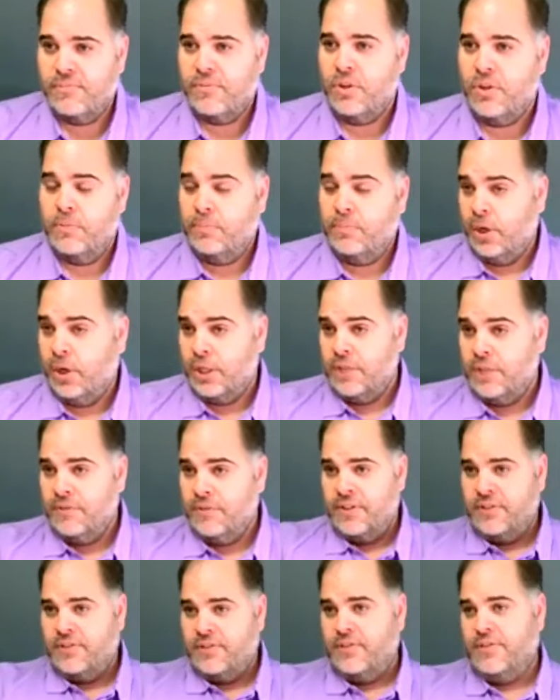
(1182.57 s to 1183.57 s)
you know, part of
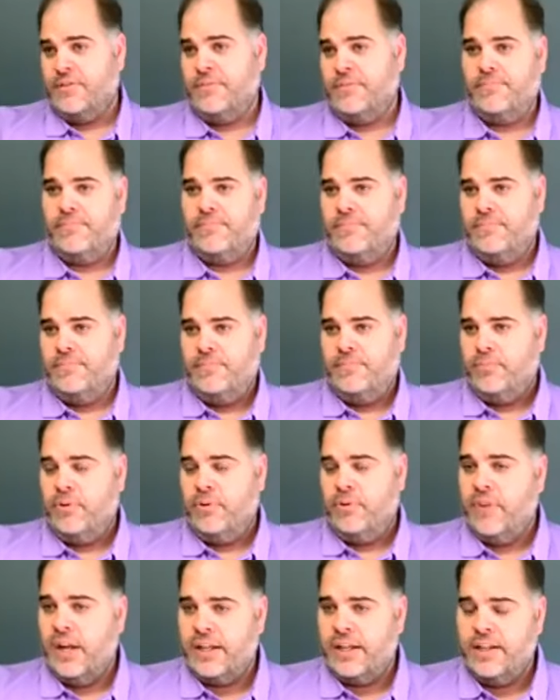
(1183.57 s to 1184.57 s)
his
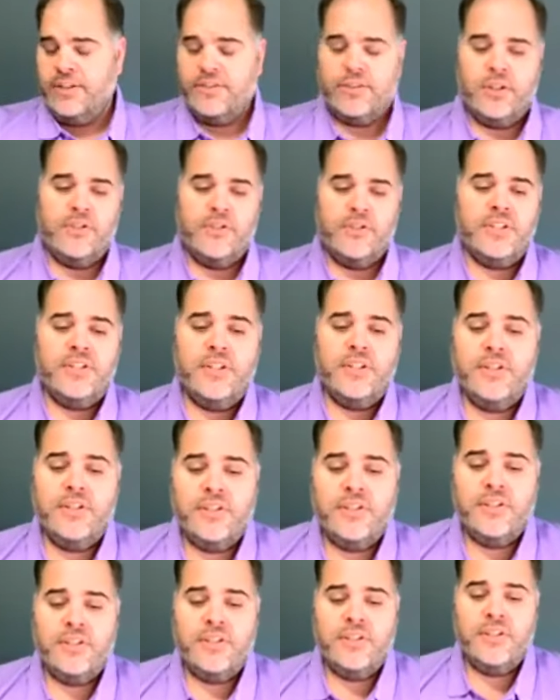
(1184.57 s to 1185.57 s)
provided services,